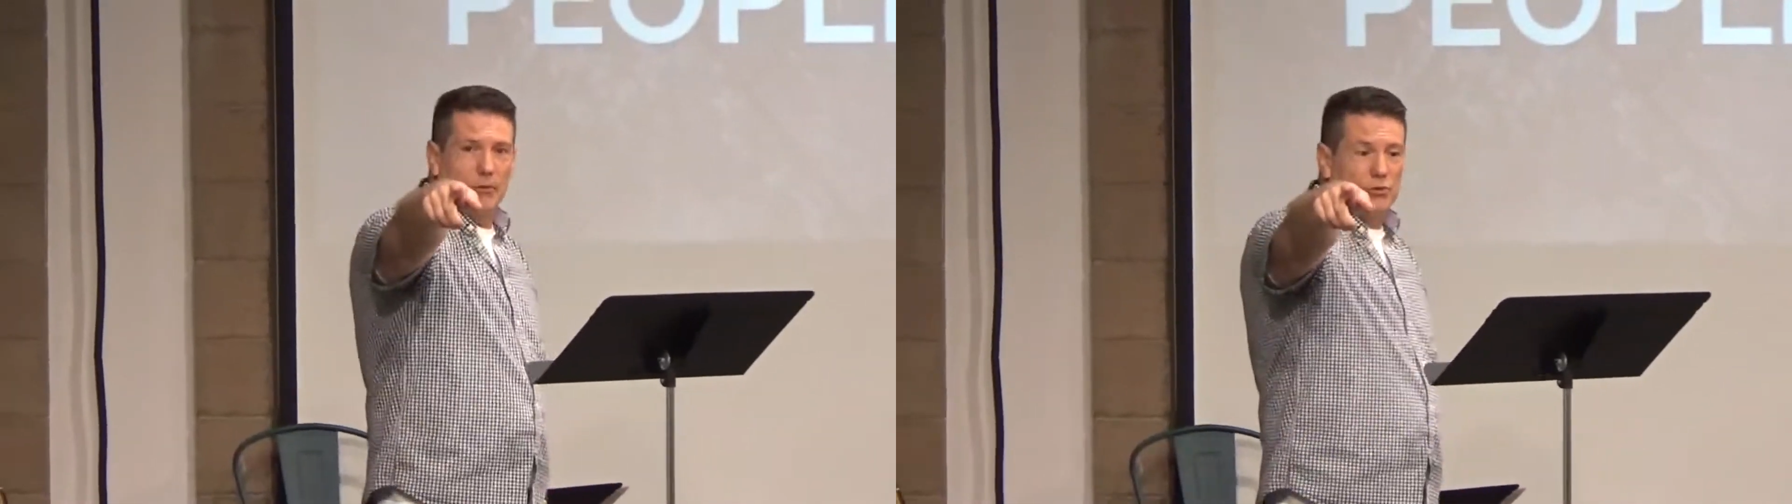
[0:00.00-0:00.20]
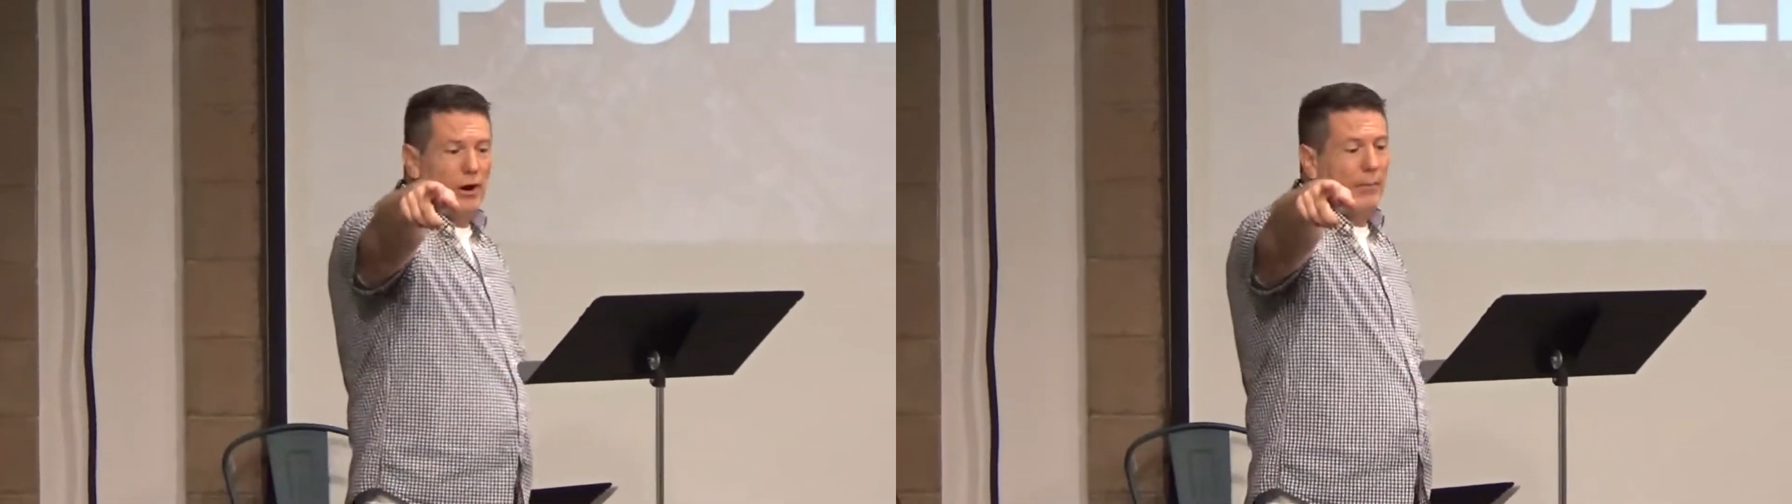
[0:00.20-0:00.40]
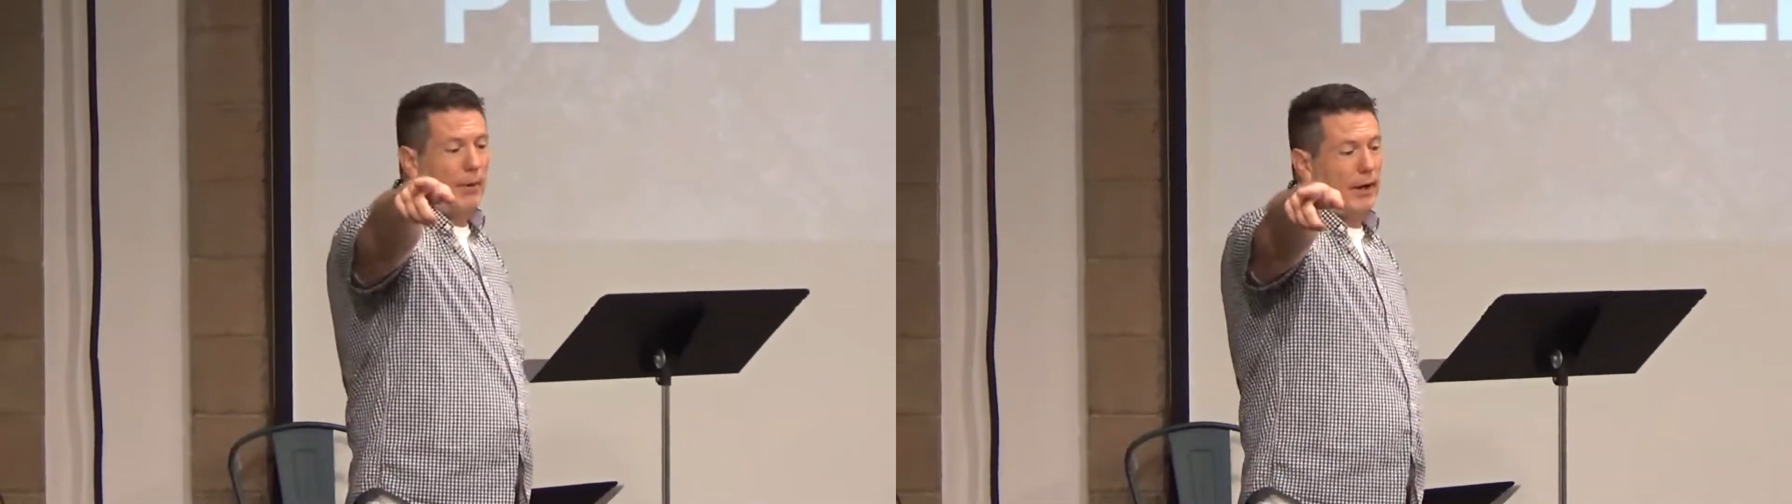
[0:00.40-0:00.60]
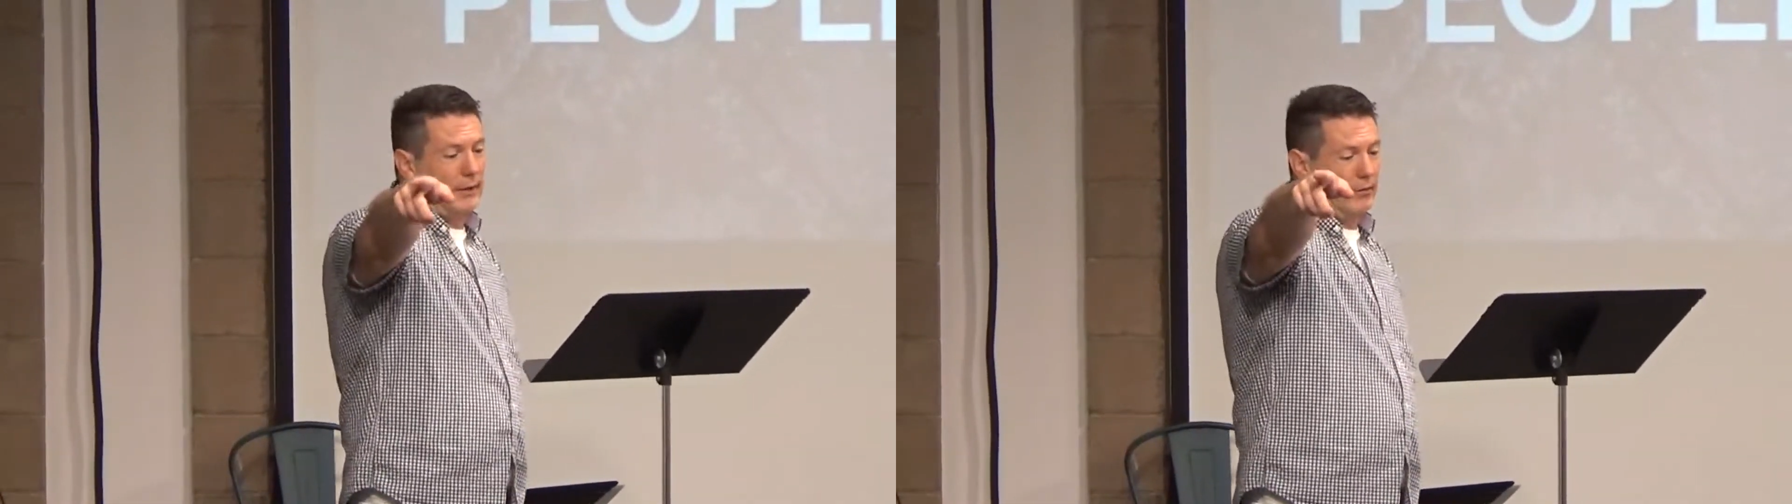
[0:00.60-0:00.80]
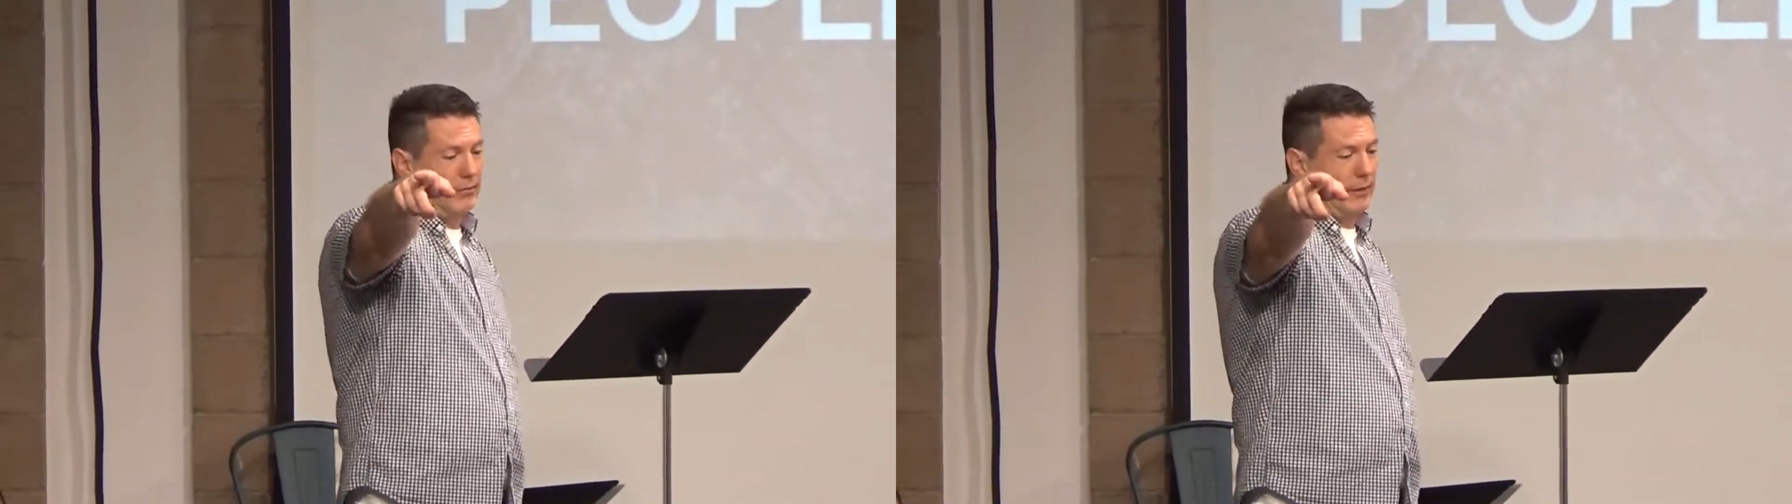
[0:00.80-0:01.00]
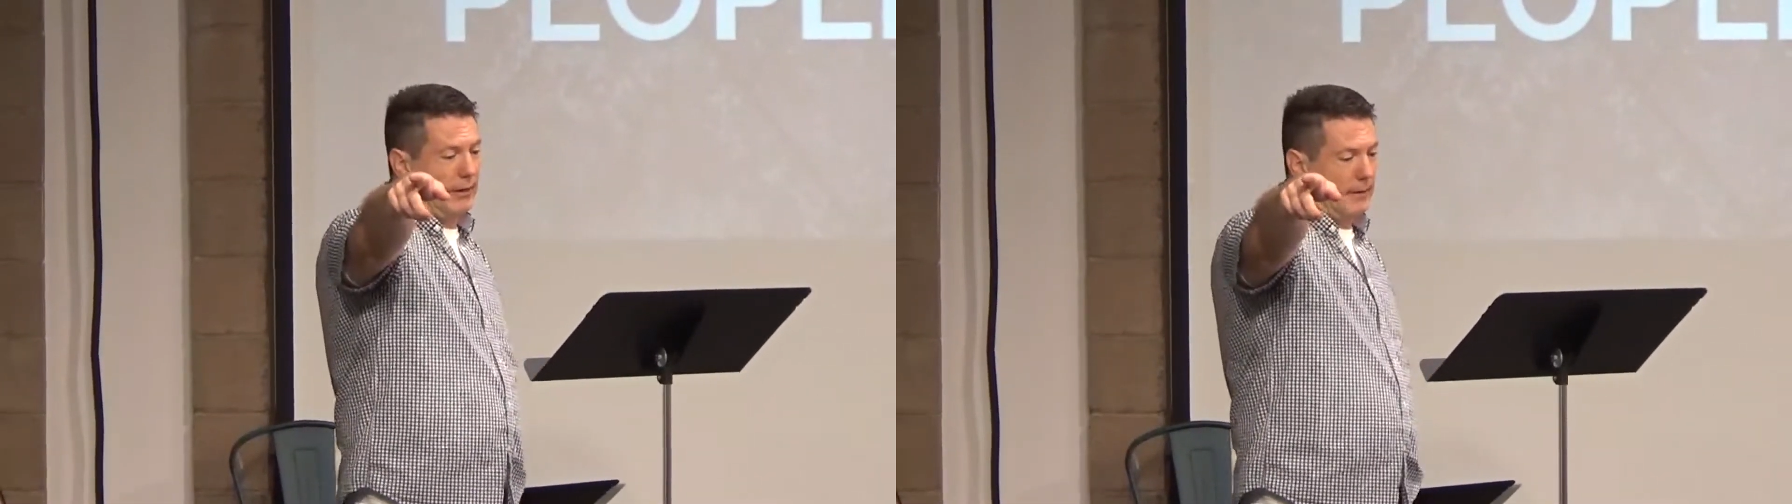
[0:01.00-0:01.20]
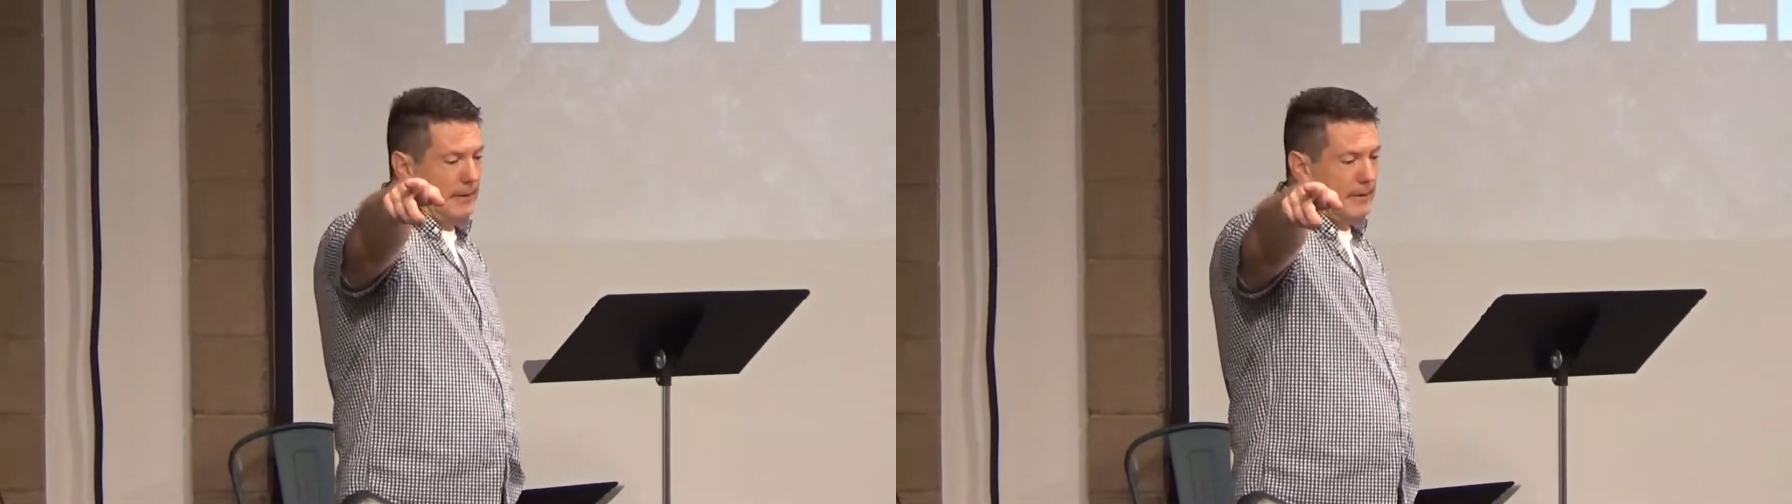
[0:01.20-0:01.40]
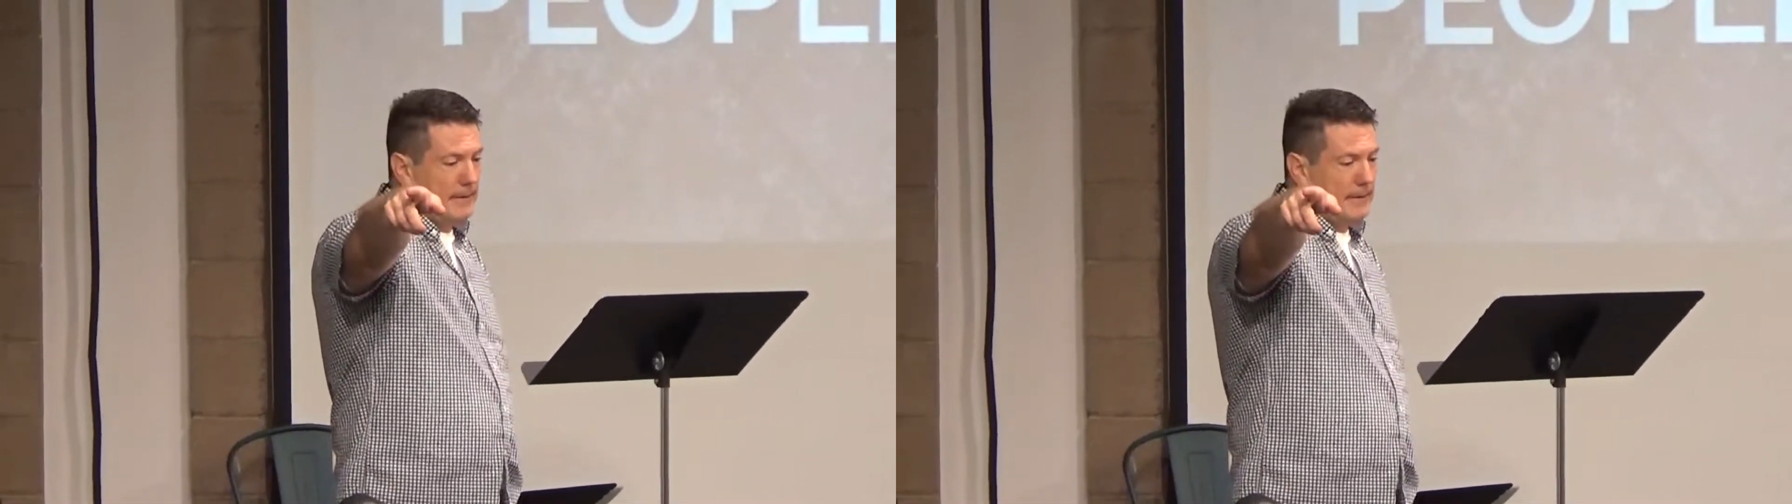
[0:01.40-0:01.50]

tripod over there,